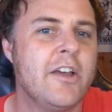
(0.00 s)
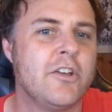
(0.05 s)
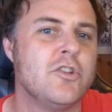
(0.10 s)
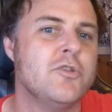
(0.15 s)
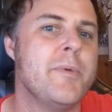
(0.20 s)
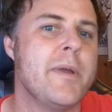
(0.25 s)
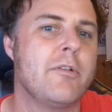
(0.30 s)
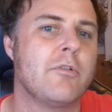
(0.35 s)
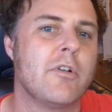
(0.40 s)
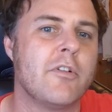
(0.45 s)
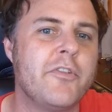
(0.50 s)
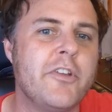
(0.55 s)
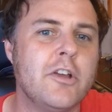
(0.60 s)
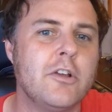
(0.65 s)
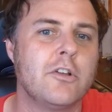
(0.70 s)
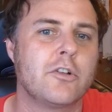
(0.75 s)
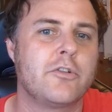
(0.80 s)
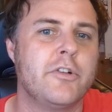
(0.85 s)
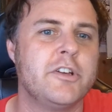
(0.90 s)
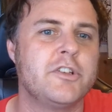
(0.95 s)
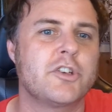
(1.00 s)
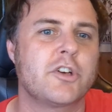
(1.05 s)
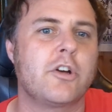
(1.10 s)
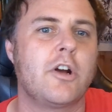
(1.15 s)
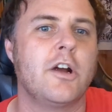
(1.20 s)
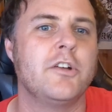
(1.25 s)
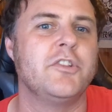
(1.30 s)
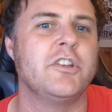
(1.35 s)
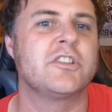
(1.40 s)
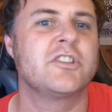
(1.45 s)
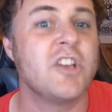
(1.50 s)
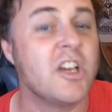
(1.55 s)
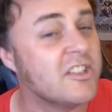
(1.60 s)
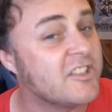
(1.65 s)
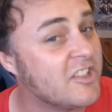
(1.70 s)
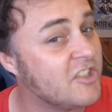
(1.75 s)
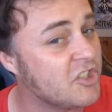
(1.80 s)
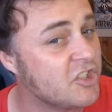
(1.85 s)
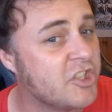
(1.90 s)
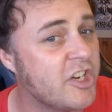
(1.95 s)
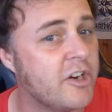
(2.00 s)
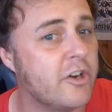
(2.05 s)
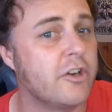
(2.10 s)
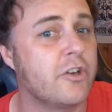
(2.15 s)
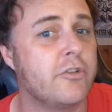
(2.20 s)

You may reveal a creature card that doesn't share